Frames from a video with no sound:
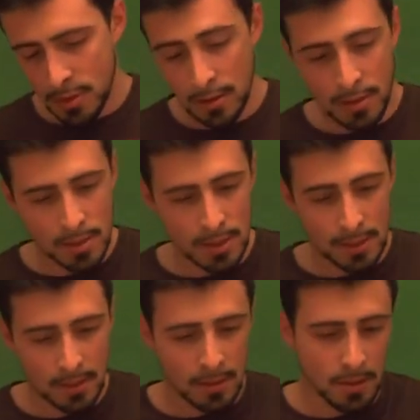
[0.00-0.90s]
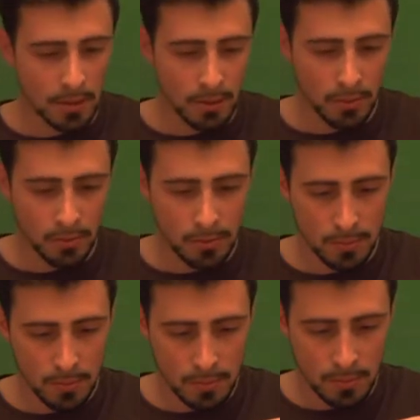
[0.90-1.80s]
and this I did not know,
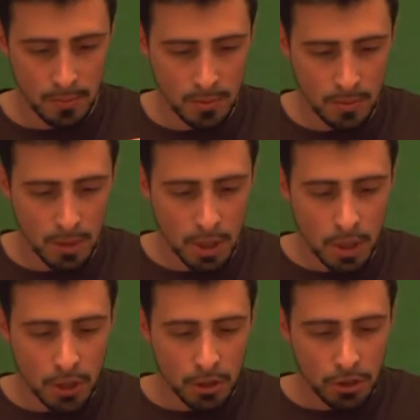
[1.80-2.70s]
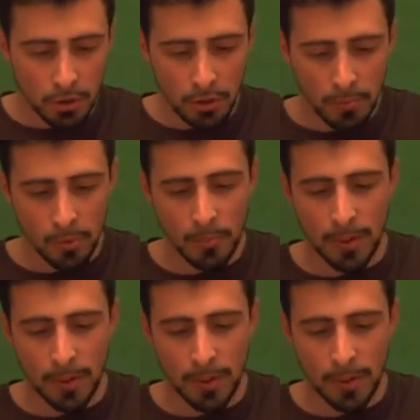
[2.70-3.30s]
thermal